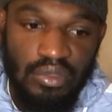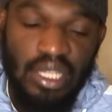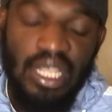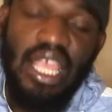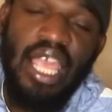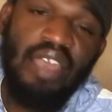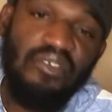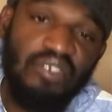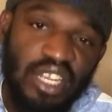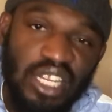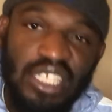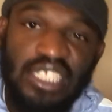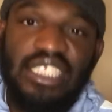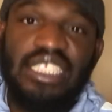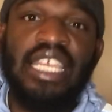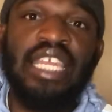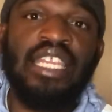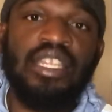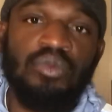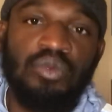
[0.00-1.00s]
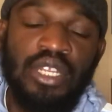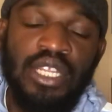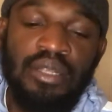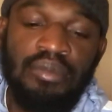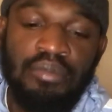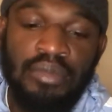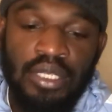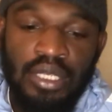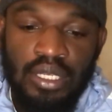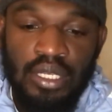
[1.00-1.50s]
have an understanding with him.
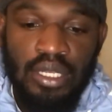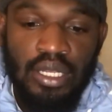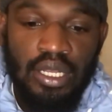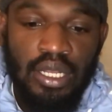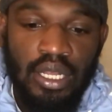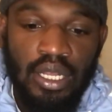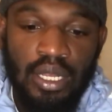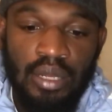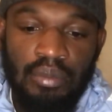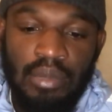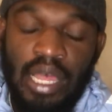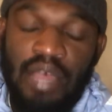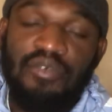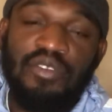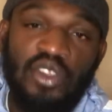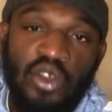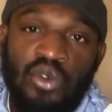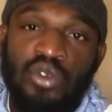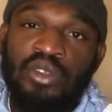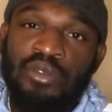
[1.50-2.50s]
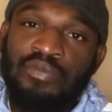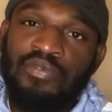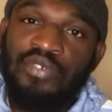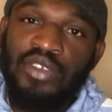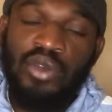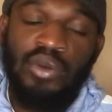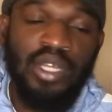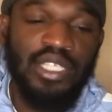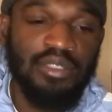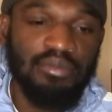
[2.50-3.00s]
I've known him for
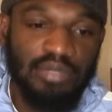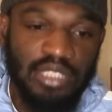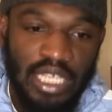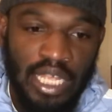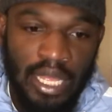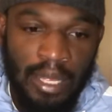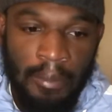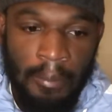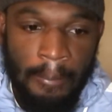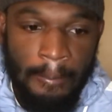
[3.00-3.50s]
quite some time.